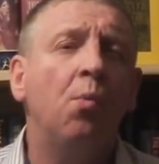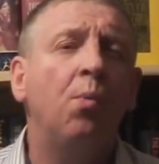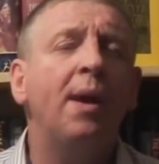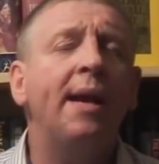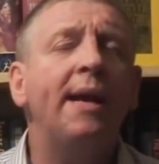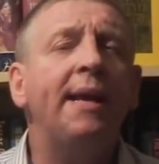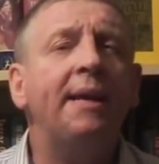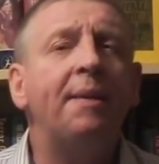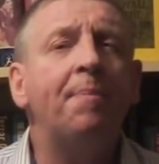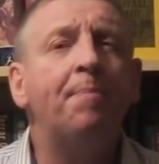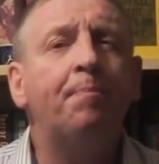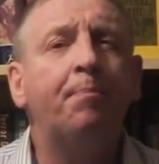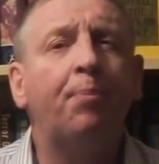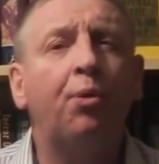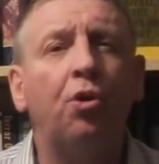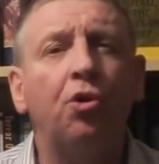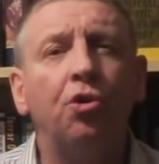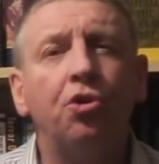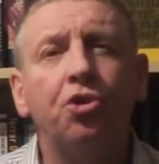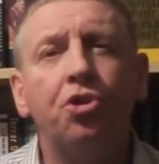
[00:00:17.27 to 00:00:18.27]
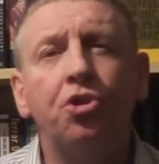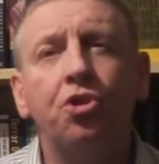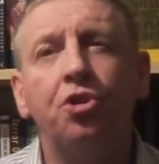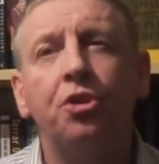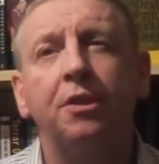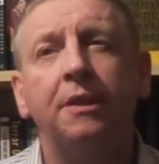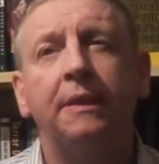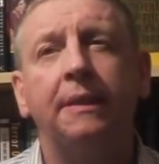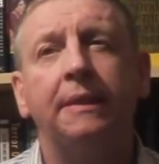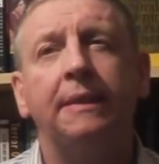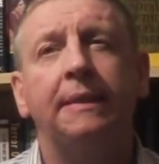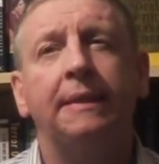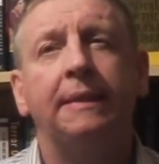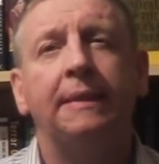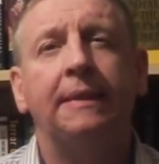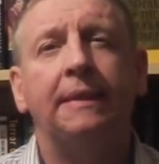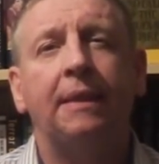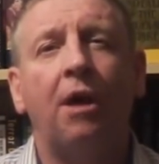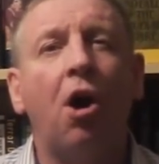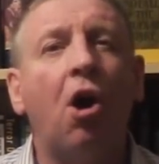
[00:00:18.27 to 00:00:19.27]
where it pushed
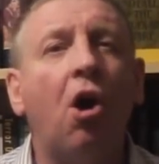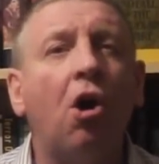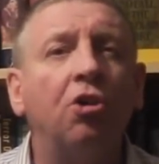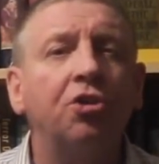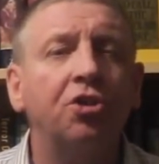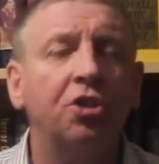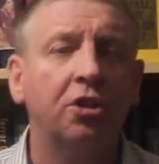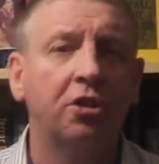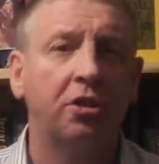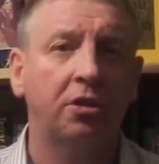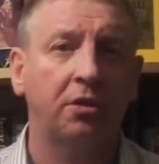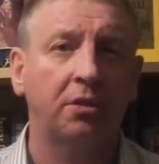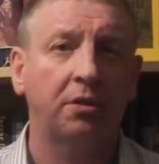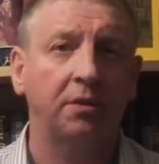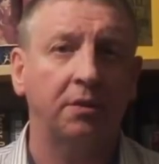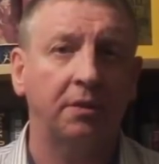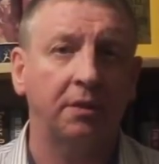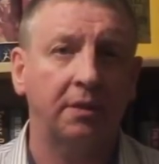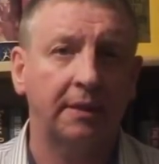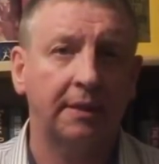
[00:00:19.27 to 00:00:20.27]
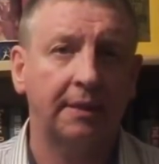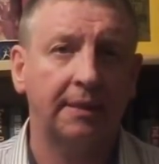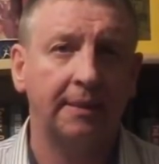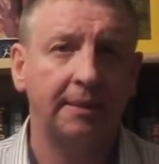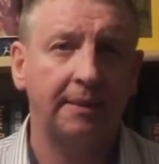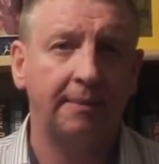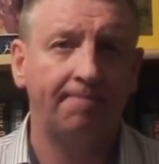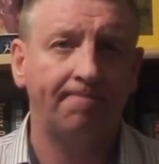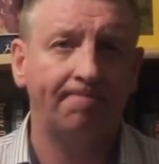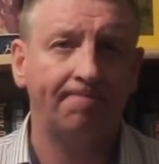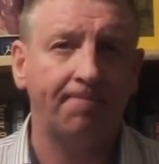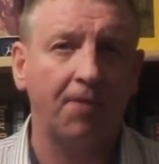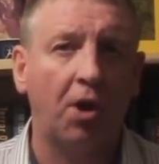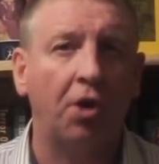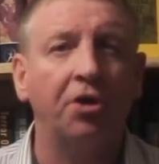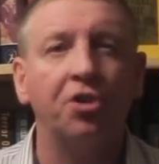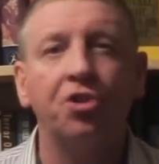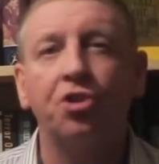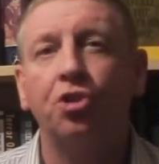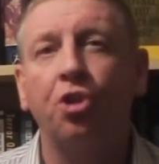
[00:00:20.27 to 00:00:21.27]
articles
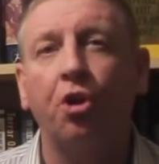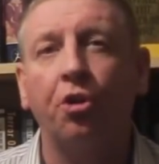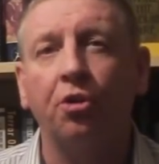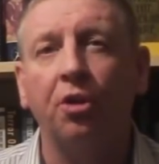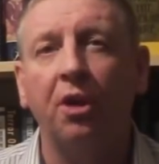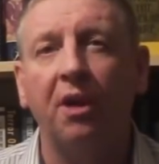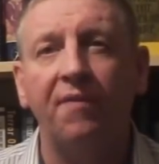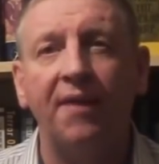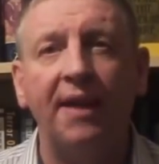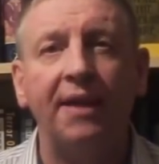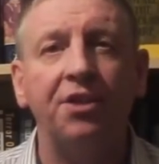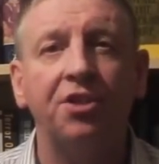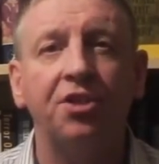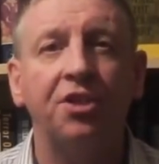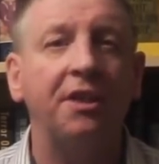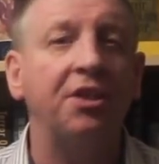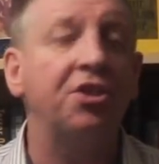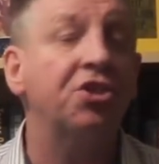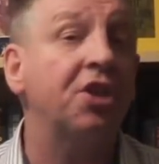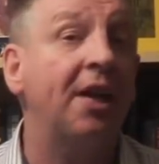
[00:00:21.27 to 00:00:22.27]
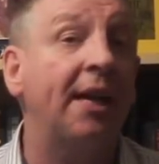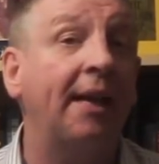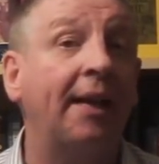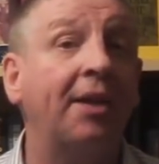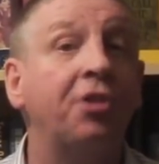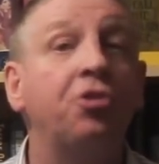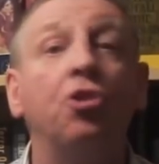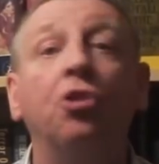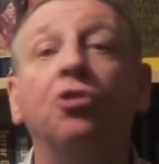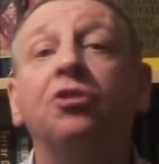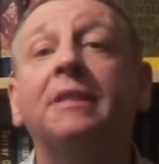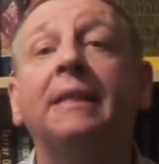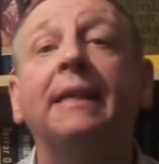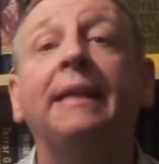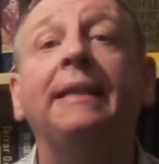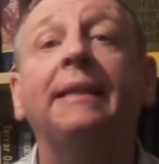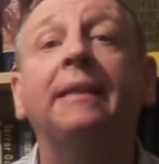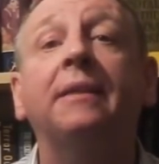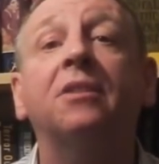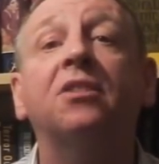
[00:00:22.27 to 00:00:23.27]
on historical events in, say, like John
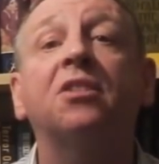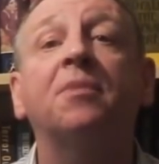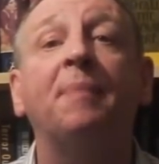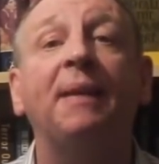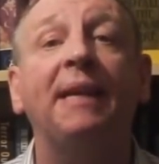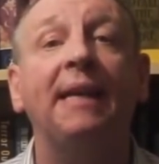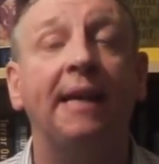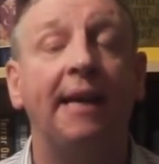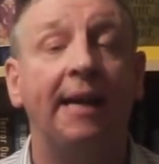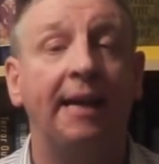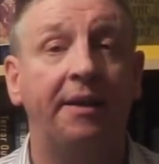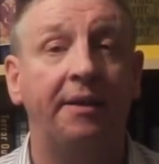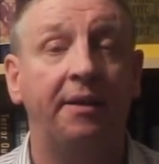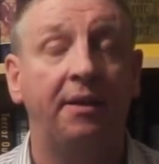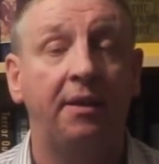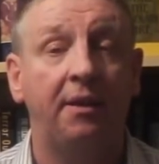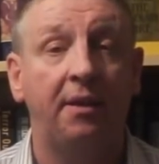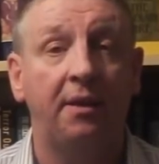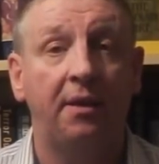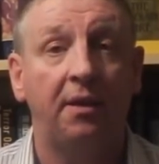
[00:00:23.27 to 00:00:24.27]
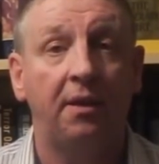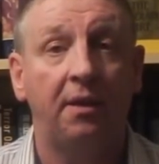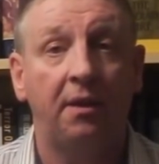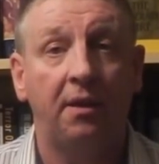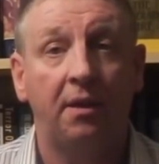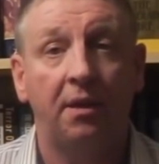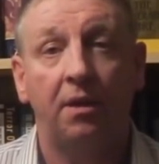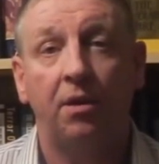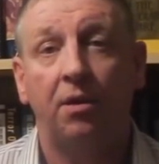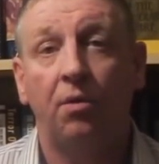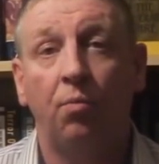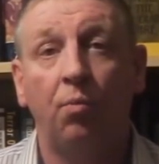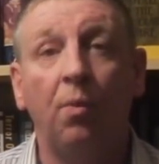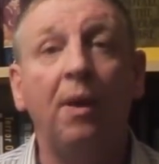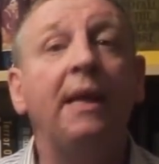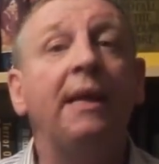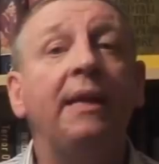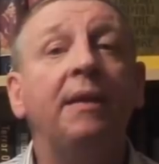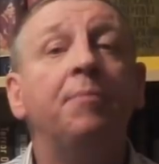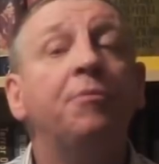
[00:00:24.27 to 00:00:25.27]
Tyndall's Spearhead,
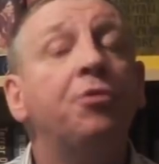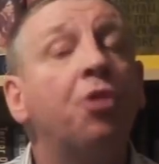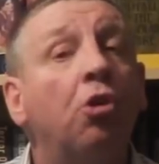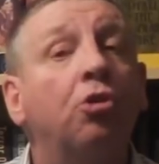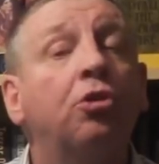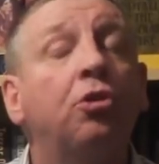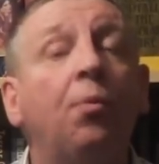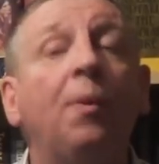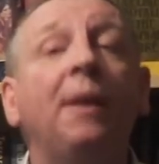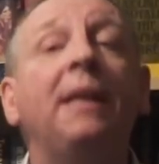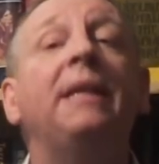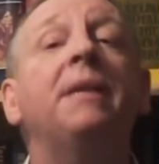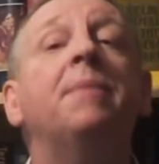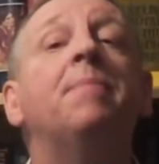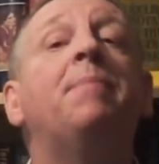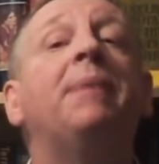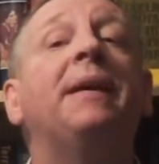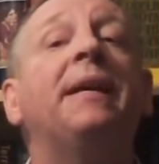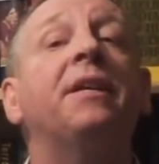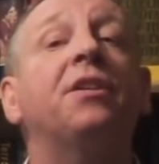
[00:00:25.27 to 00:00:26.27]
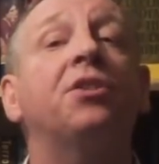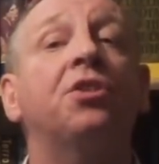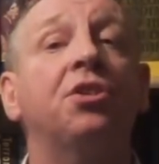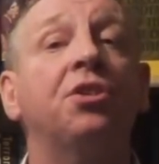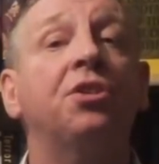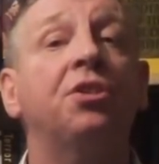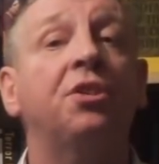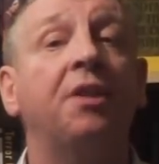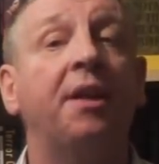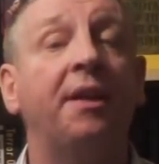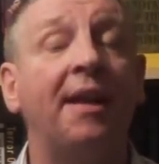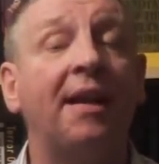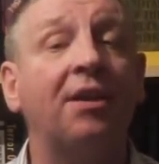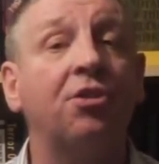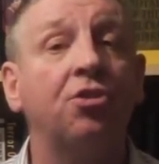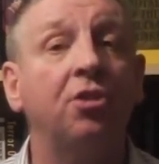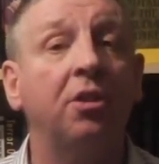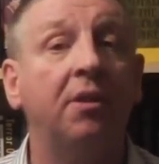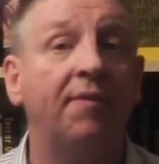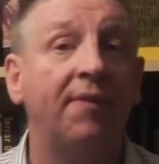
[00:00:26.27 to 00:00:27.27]
Dr. William Pierce's
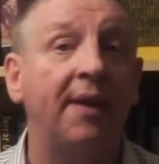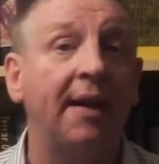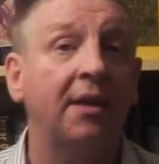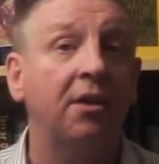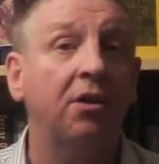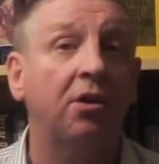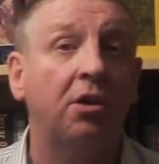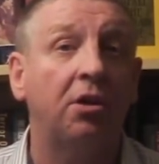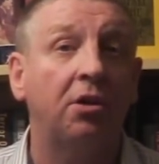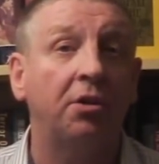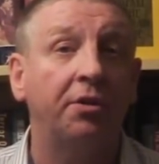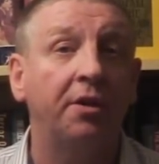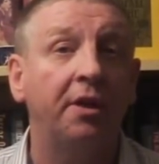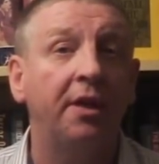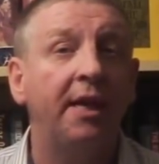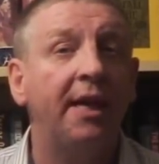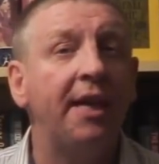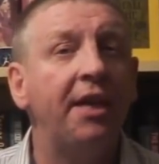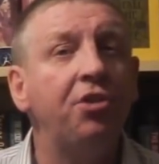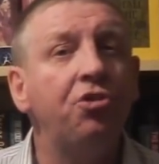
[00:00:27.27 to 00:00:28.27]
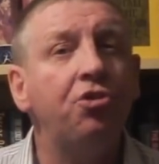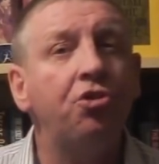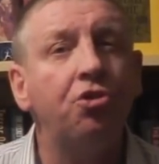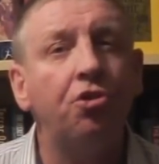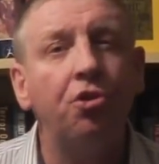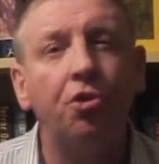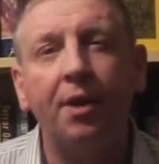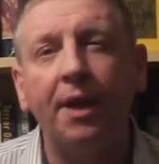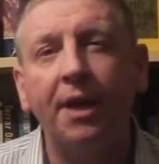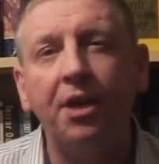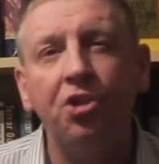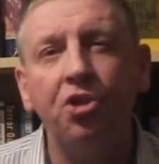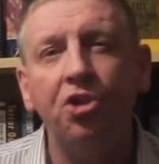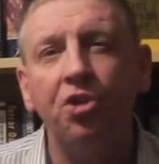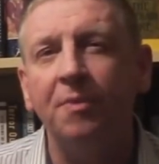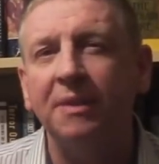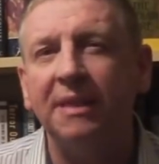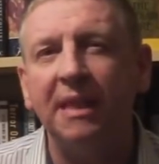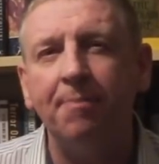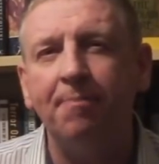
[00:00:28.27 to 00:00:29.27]
National Vanguard,
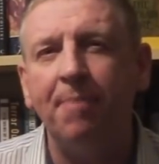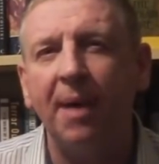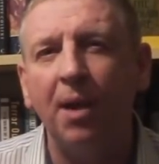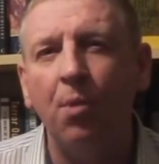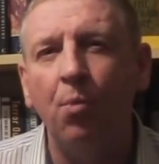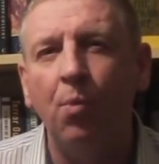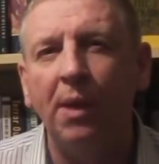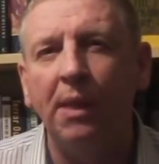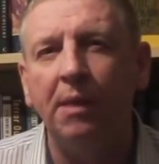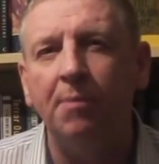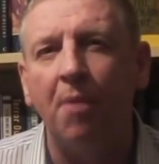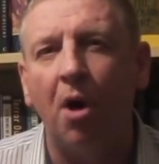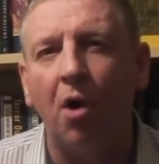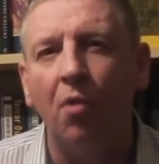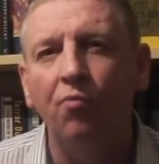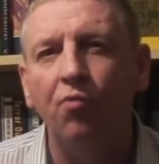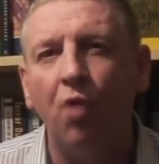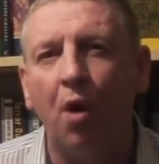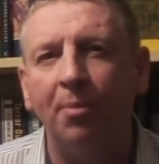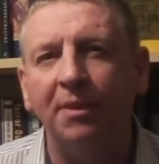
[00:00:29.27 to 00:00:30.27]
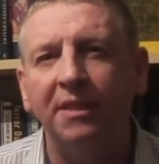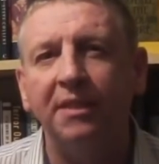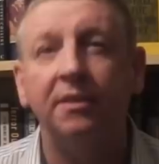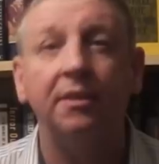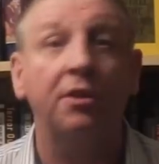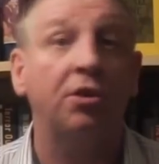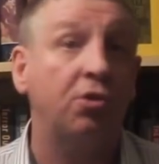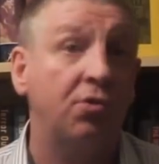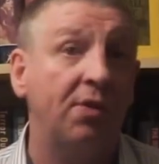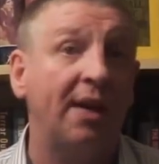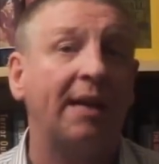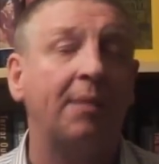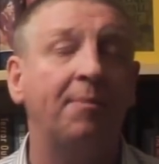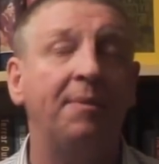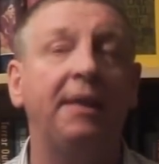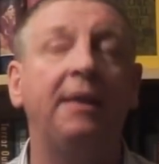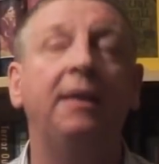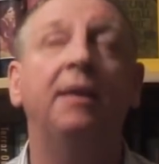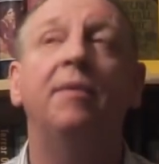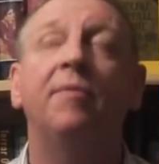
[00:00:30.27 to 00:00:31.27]
Insturation, was that by Wilmot Robertson, correct
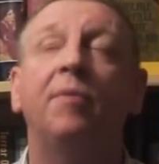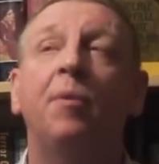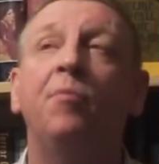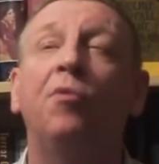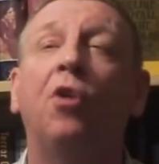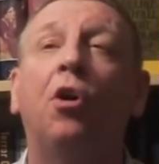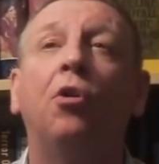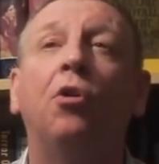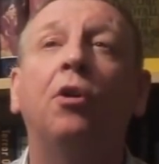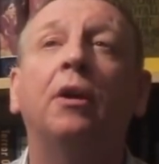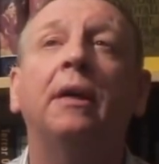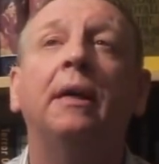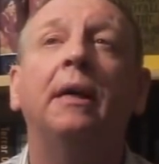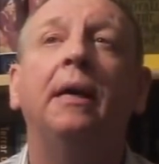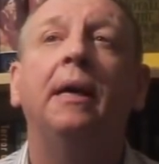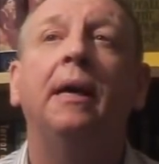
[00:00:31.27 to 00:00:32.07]
me if I'm wrong,